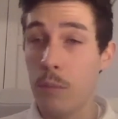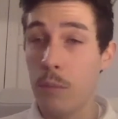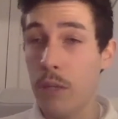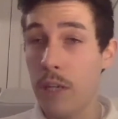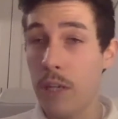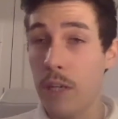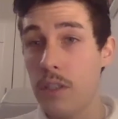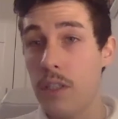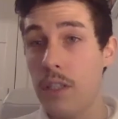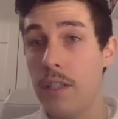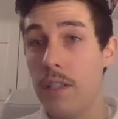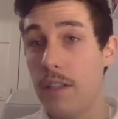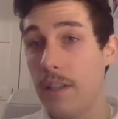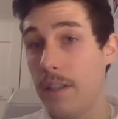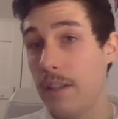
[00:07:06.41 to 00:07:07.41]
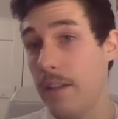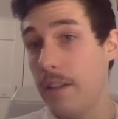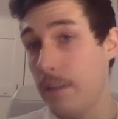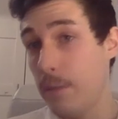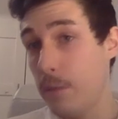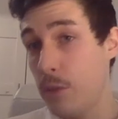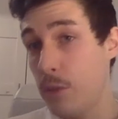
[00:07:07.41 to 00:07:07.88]
or someone else that
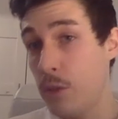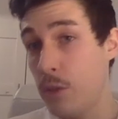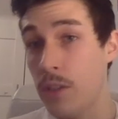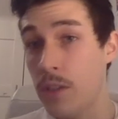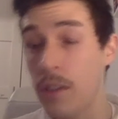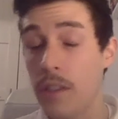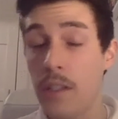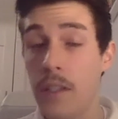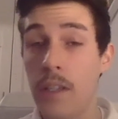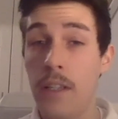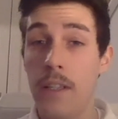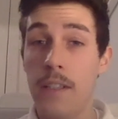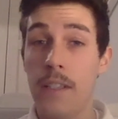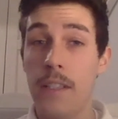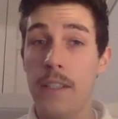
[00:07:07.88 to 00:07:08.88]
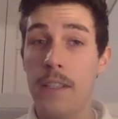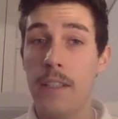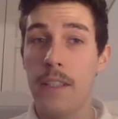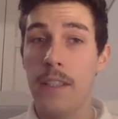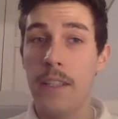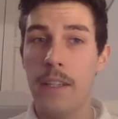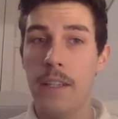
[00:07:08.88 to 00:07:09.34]
they would trust in
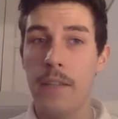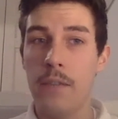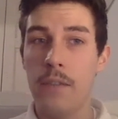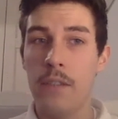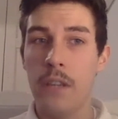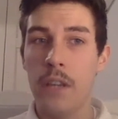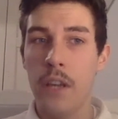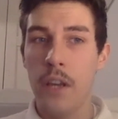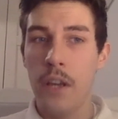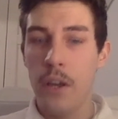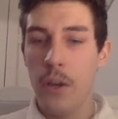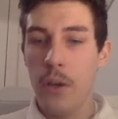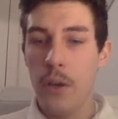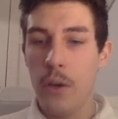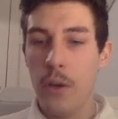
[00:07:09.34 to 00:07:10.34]
their day-to-day lives.